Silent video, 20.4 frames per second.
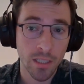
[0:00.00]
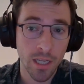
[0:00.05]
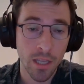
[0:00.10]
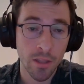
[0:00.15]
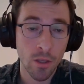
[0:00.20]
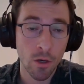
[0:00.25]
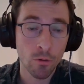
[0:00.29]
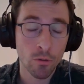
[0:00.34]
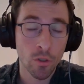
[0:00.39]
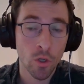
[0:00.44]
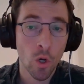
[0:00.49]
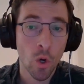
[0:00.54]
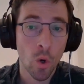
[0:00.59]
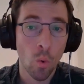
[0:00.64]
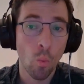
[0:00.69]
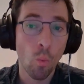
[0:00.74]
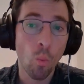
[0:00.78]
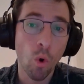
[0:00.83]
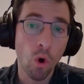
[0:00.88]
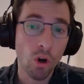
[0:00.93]
and those
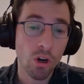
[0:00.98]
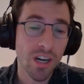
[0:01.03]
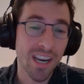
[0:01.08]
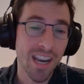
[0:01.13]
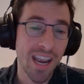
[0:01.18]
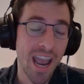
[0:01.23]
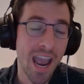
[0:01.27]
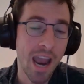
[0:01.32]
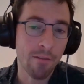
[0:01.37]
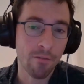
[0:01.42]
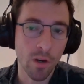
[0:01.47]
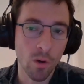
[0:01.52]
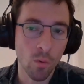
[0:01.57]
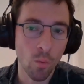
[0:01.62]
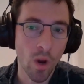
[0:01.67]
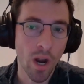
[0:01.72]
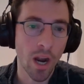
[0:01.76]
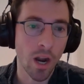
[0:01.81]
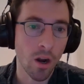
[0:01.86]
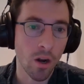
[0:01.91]
work
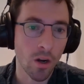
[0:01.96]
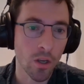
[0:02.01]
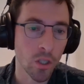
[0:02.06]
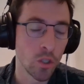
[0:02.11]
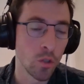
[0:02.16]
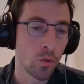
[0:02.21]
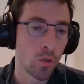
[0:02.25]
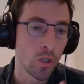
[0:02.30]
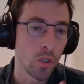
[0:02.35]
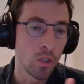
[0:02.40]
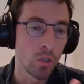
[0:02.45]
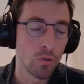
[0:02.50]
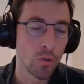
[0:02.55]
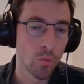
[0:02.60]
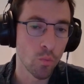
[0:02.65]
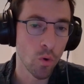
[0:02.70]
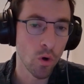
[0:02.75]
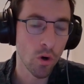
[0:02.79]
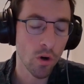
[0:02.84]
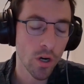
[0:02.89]
everywhere you could
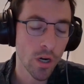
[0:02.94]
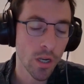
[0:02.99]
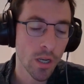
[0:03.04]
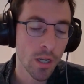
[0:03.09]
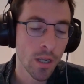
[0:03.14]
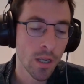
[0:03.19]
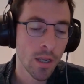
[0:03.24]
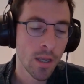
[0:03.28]
use Word.